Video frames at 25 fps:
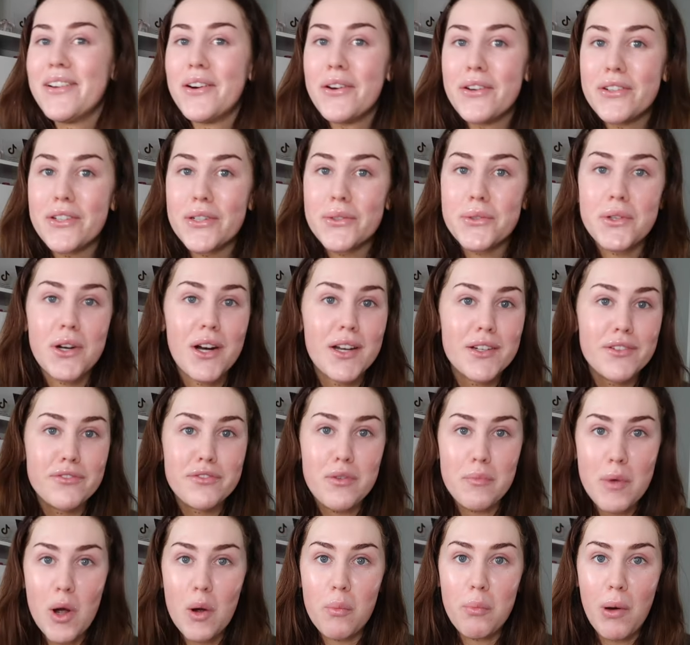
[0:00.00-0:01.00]
ordered one
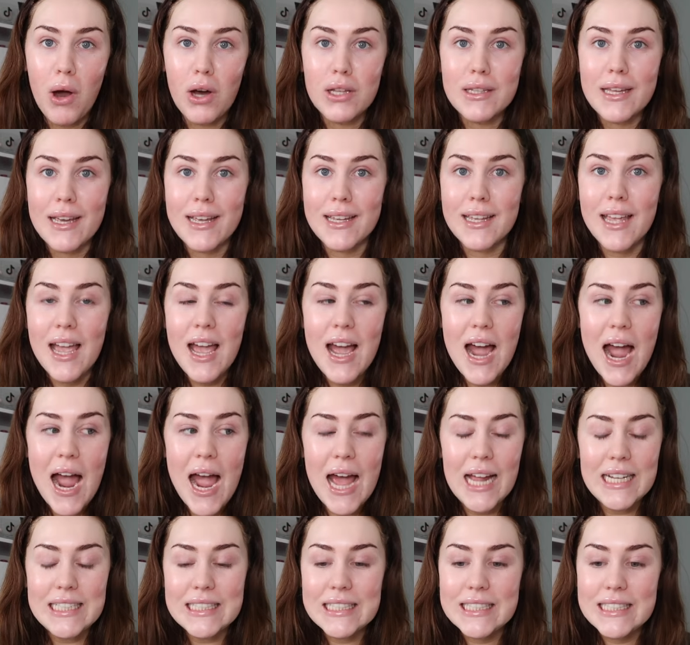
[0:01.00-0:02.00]
from Old Polly,
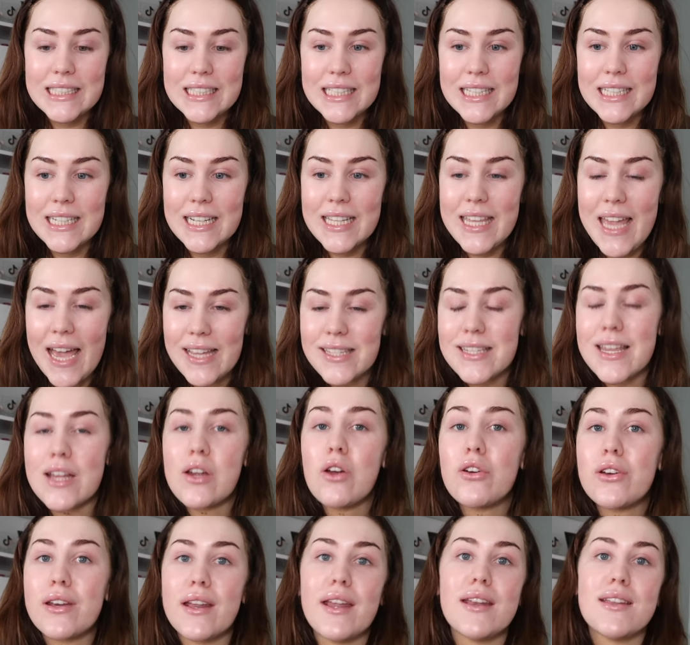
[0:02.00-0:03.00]
and yes, I
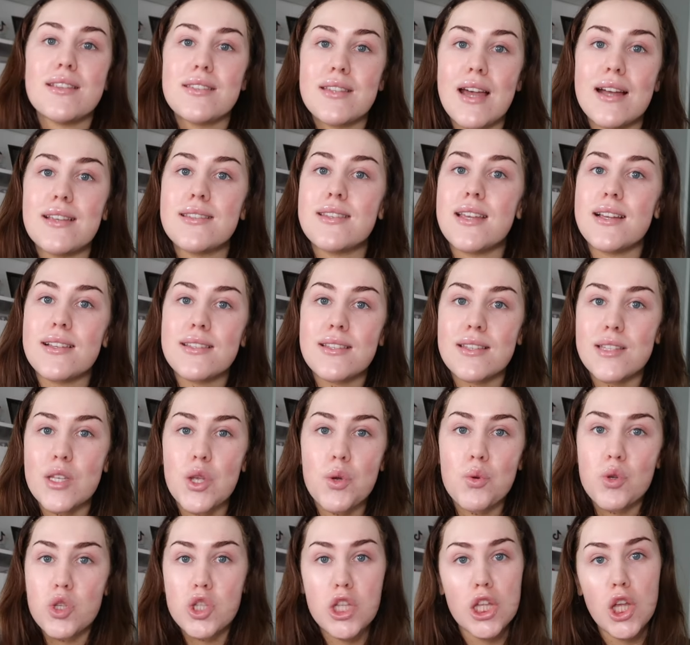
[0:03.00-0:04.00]
ordered it in a size 6 because
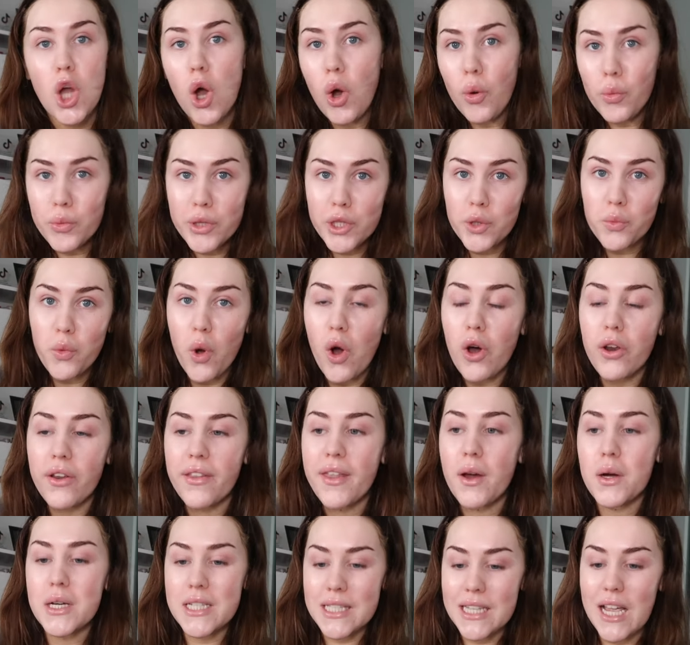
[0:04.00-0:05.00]
it was the only one
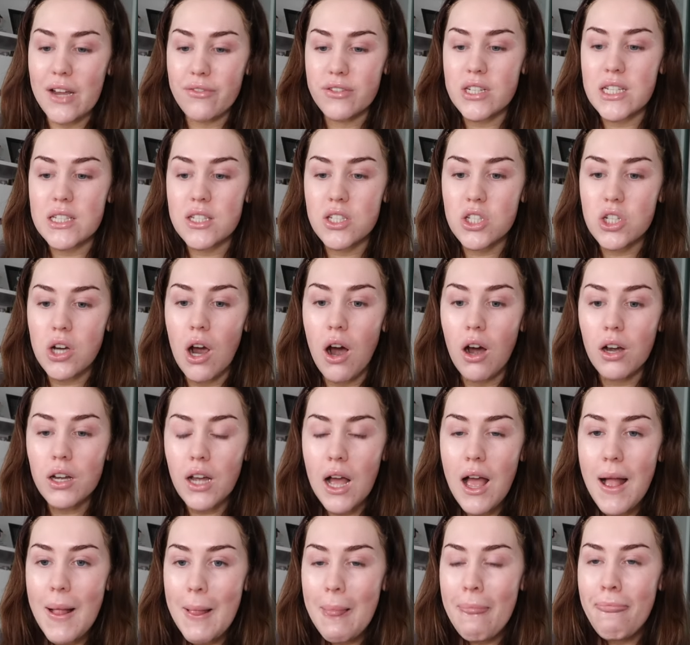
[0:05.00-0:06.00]
that was left in stock.
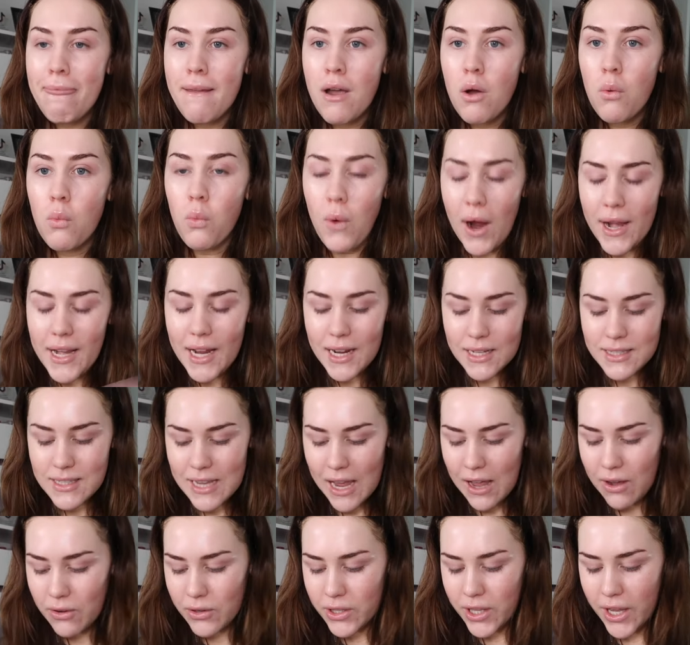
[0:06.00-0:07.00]
When I
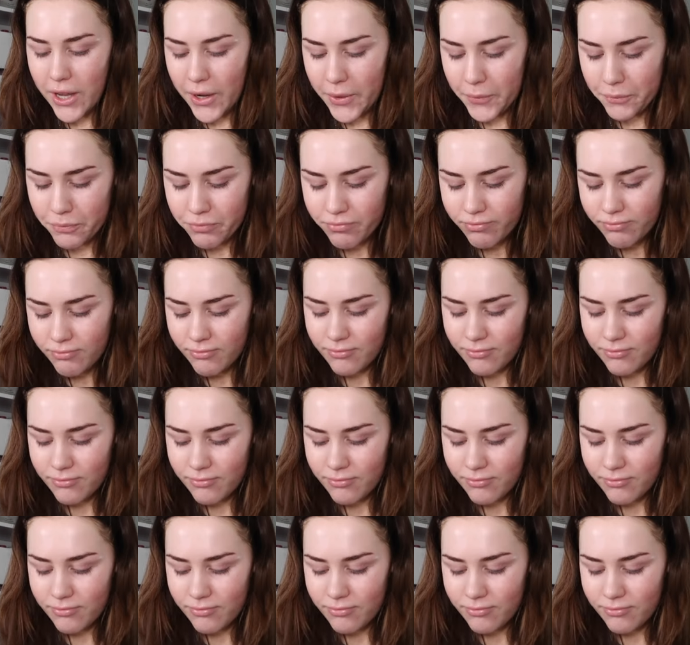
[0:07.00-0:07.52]
tell you,